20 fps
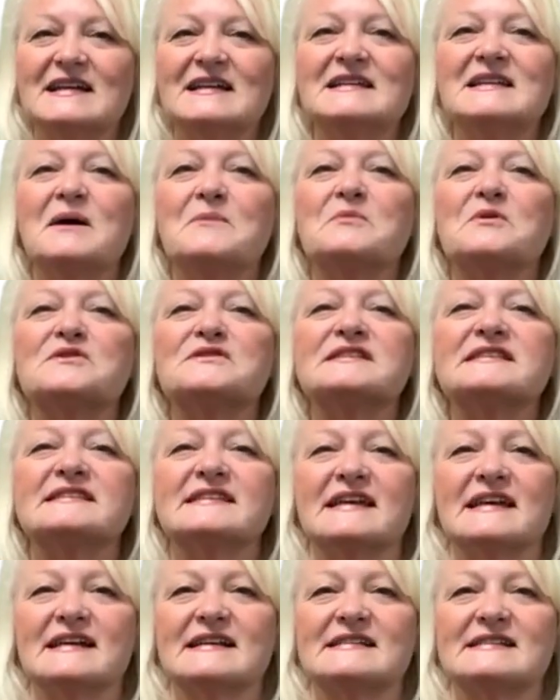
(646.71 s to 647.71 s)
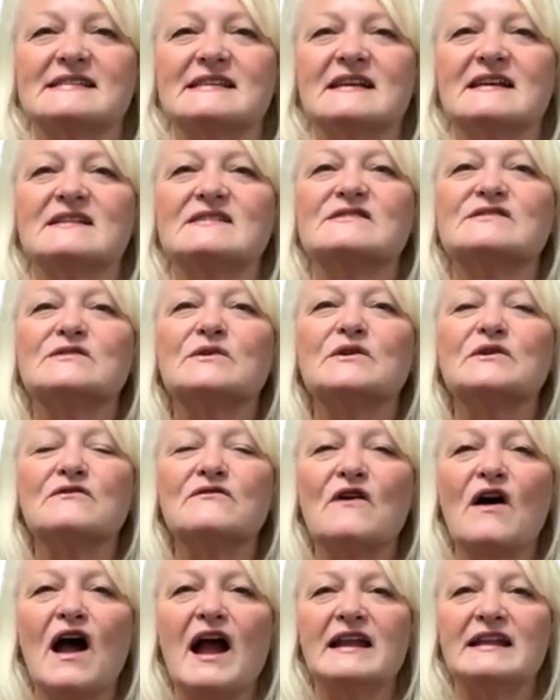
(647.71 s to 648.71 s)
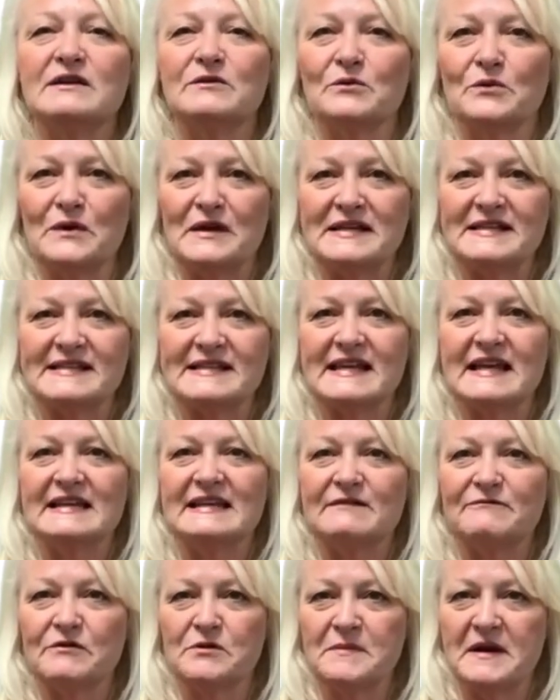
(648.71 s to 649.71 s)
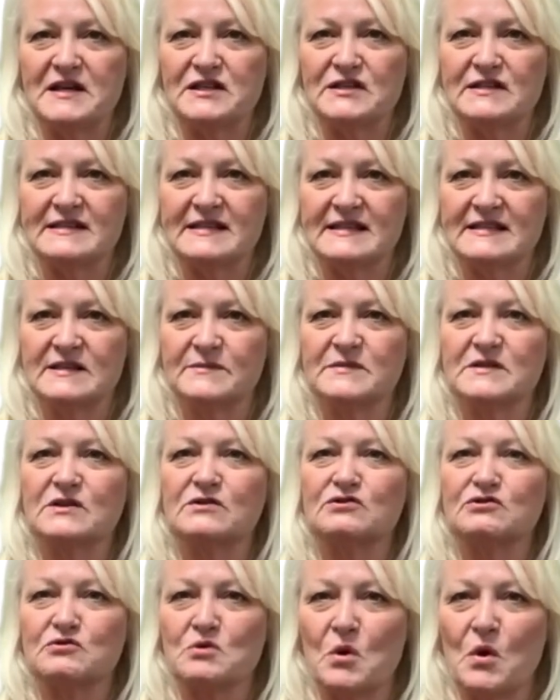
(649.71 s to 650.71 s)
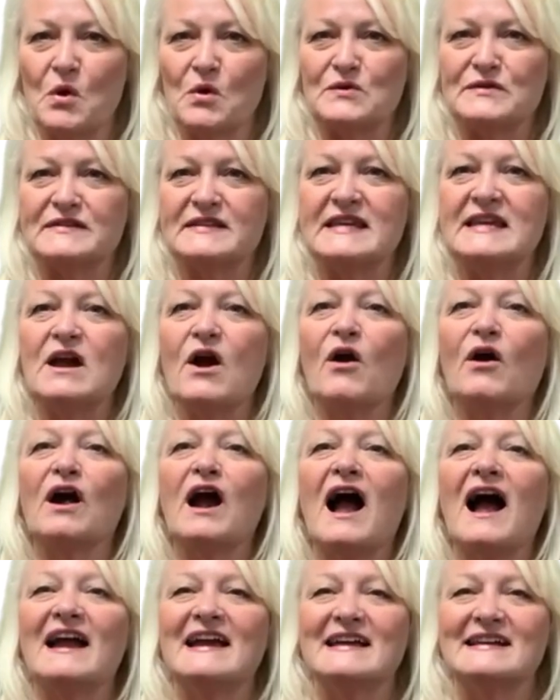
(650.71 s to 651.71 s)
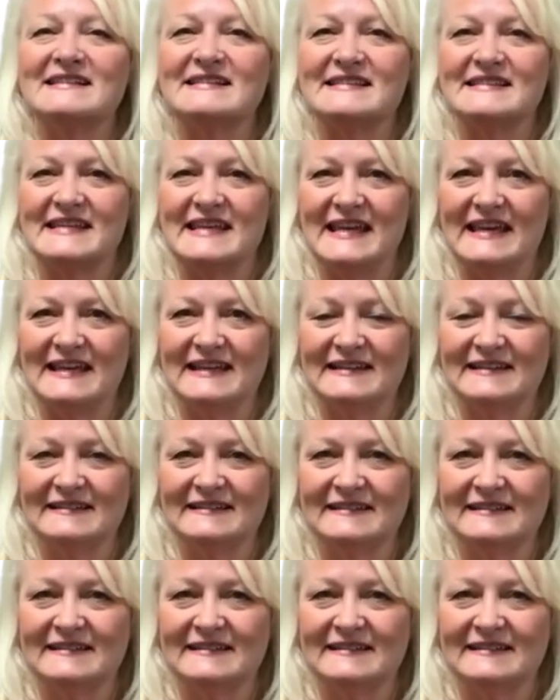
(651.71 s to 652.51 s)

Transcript: Number six, Certified in Risk and Information Systems Control, CRISC.